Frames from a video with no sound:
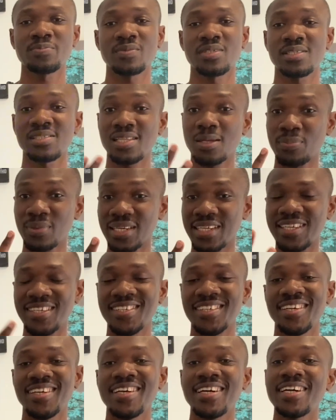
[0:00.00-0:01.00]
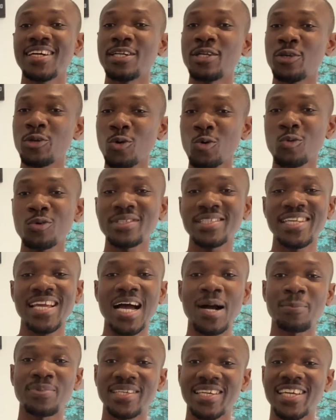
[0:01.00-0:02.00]
Step three, know the
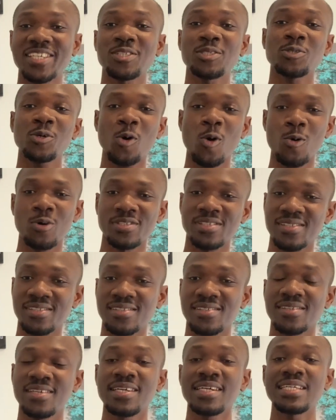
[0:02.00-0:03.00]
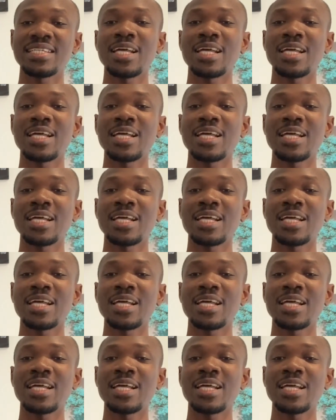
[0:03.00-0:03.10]
application costs.